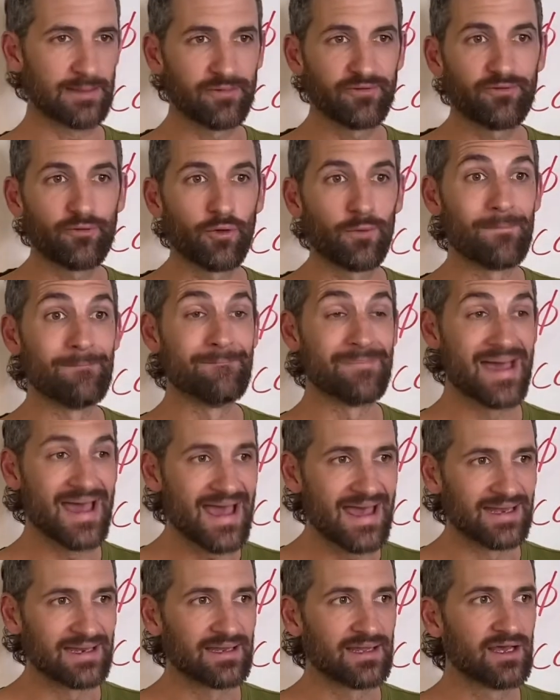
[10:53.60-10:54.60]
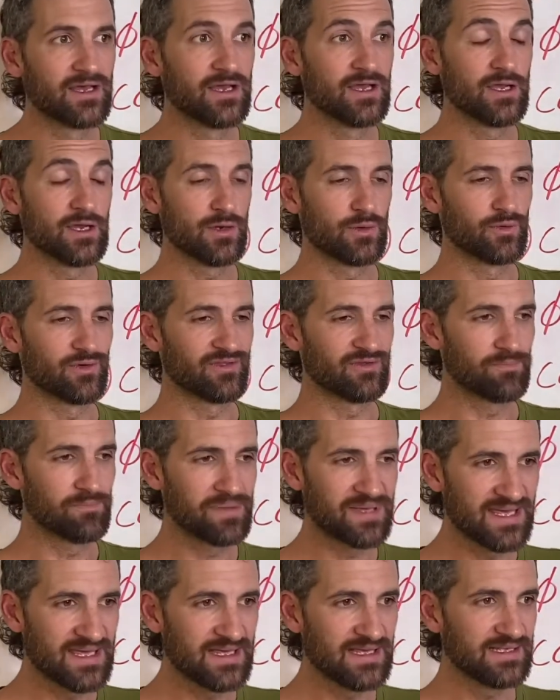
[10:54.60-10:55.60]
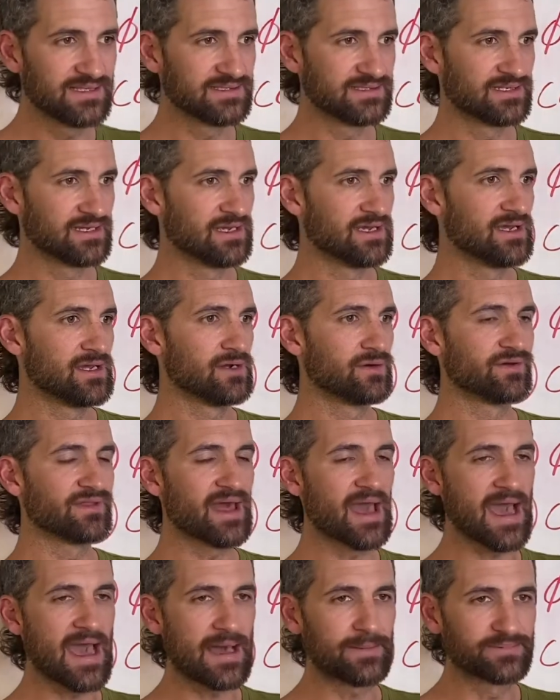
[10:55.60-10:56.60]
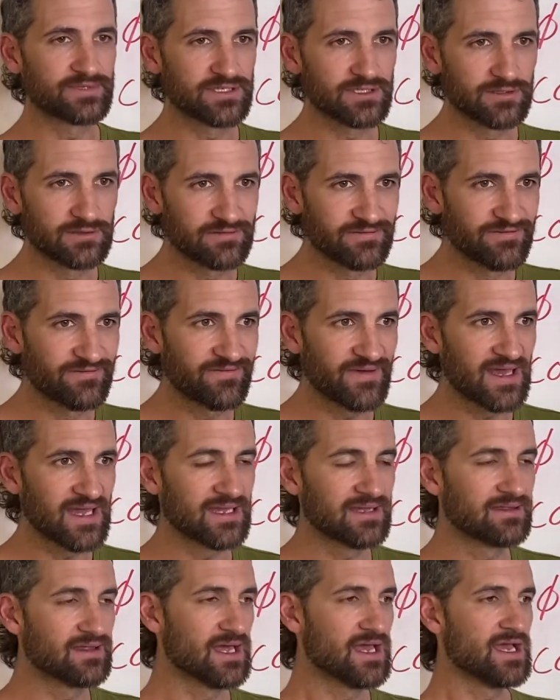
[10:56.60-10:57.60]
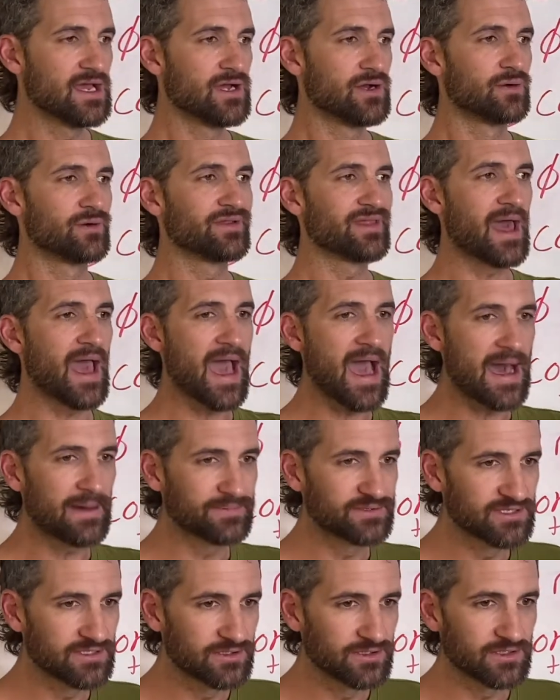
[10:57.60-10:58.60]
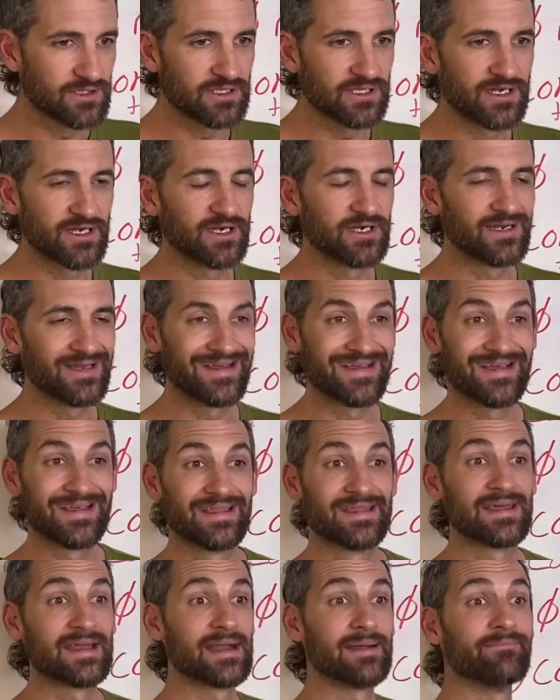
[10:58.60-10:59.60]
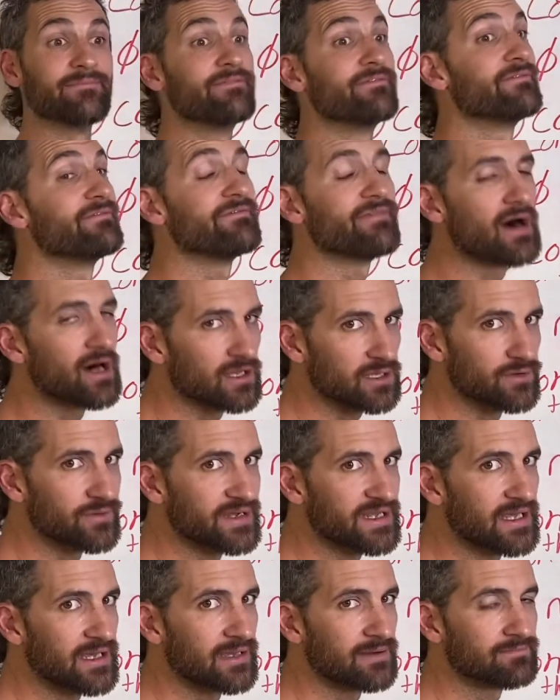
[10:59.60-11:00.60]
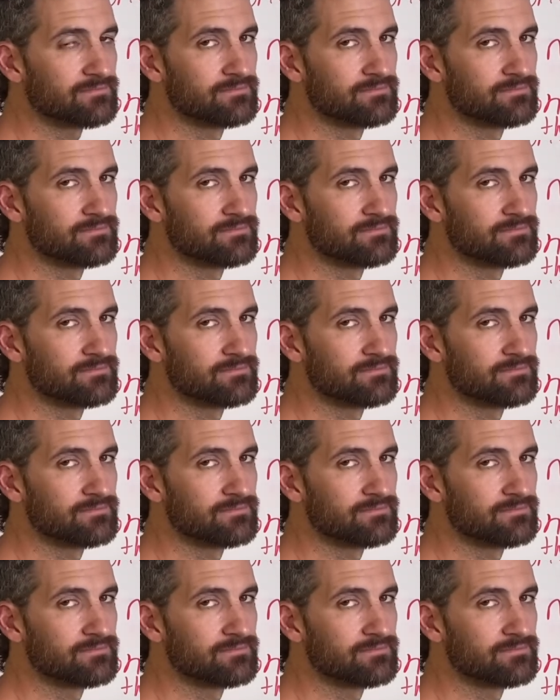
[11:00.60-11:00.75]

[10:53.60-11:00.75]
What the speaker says: men with peace, with absolute faith, with absolute clarity that I'm following him.